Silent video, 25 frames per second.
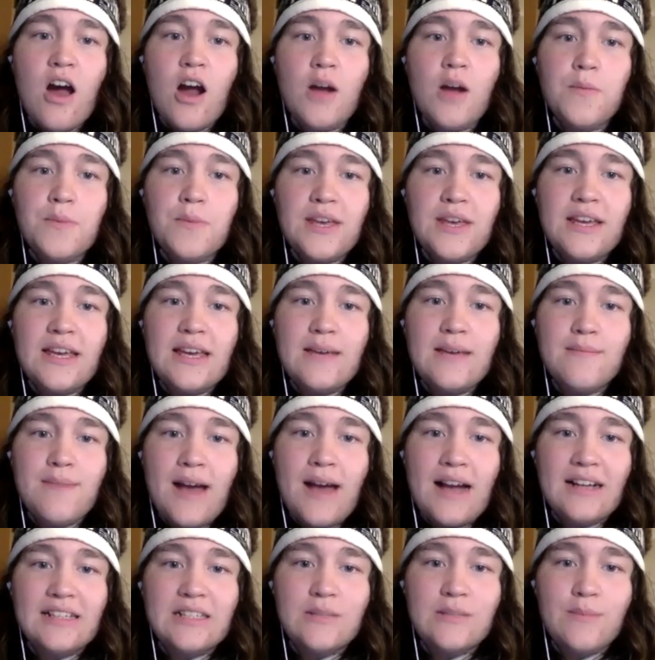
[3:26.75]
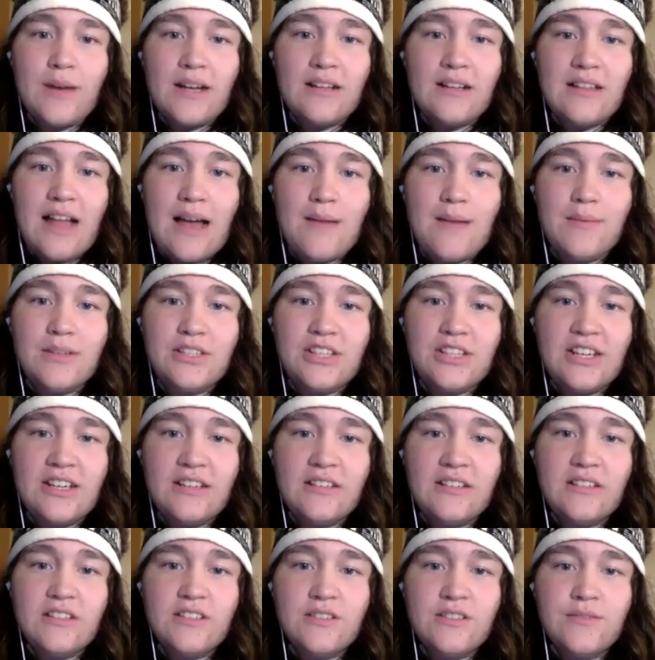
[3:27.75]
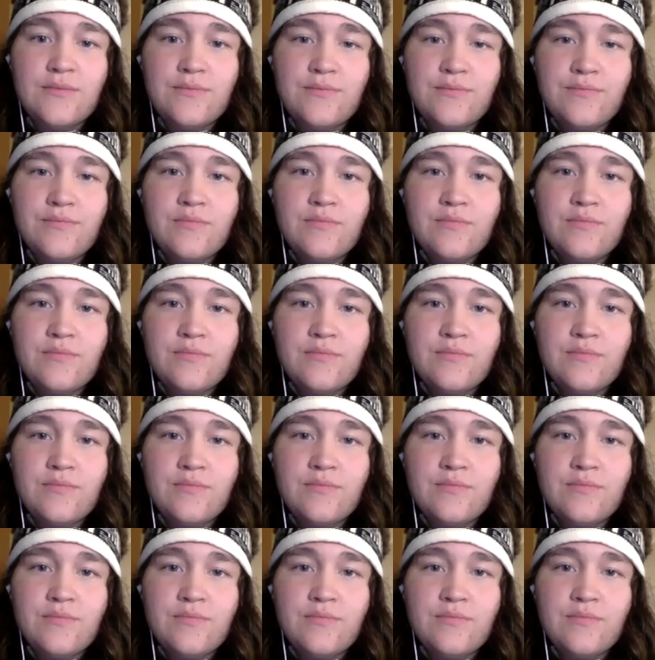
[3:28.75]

are being impacted by climate change.